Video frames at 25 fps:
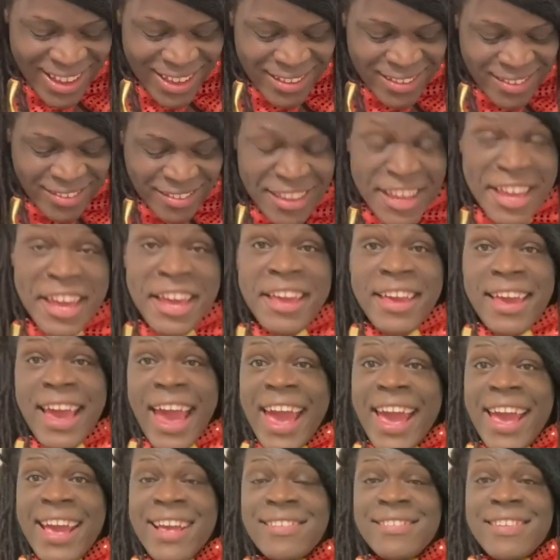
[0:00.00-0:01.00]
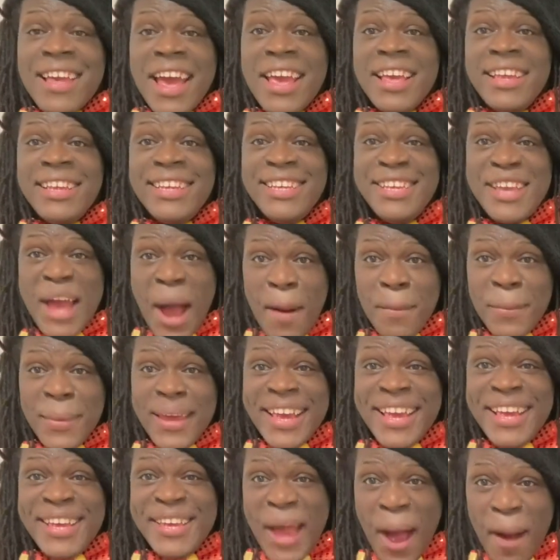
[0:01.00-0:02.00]
TK's
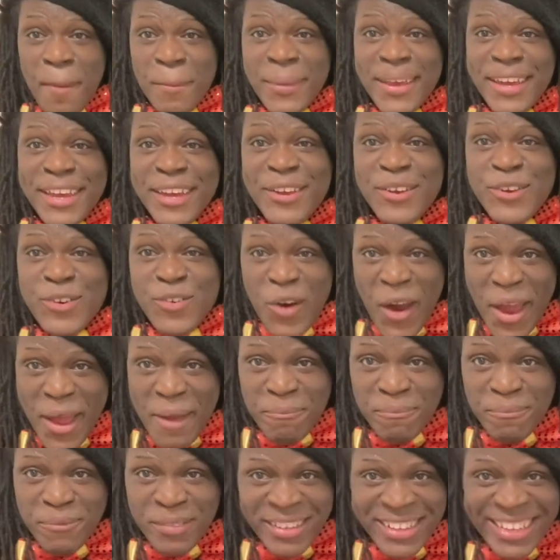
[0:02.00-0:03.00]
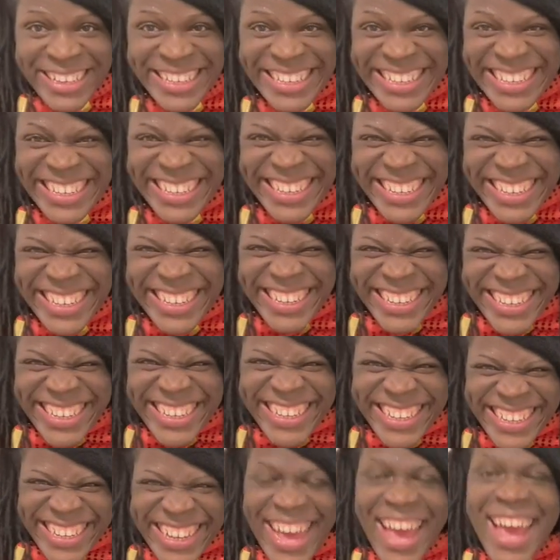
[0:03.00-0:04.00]
Yummy Yummy Grape.
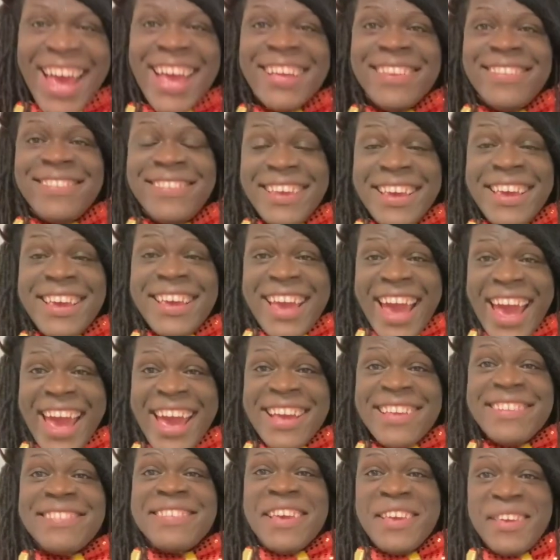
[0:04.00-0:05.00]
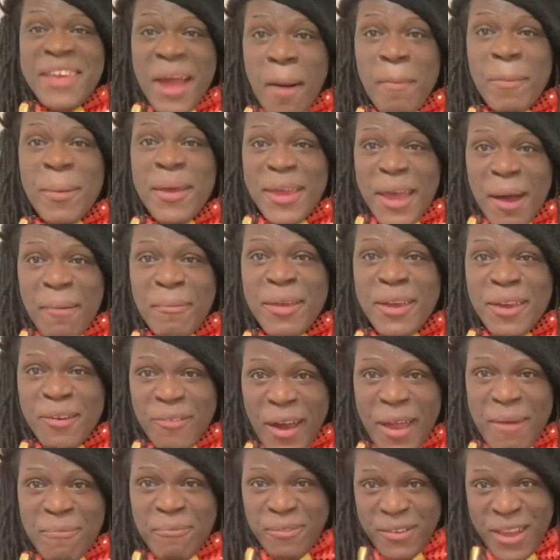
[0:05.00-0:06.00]
TK's Yummy Yummy
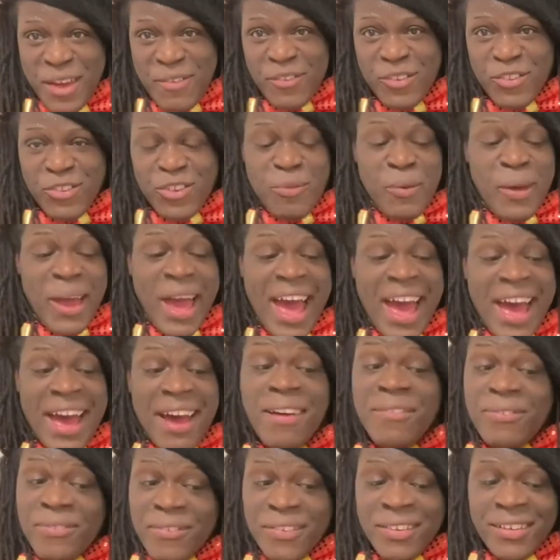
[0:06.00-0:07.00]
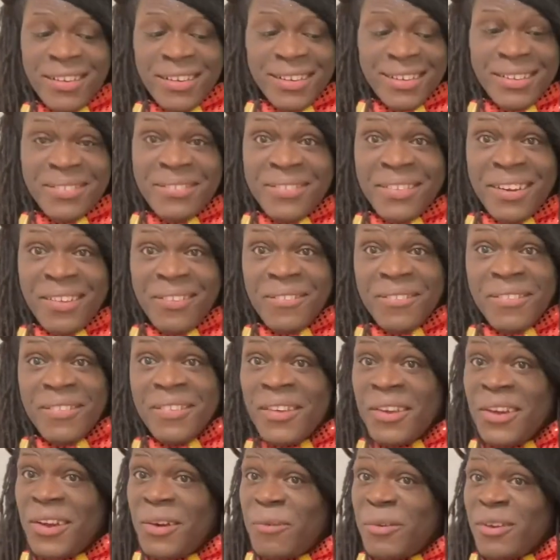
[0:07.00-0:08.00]
Grape flavor. So we have,
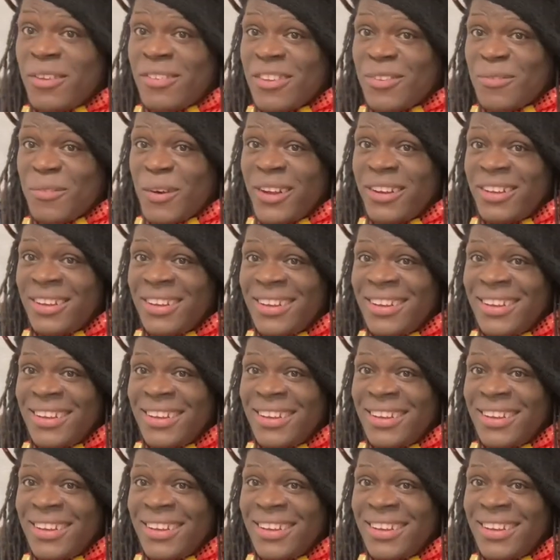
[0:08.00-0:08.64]
what is this one?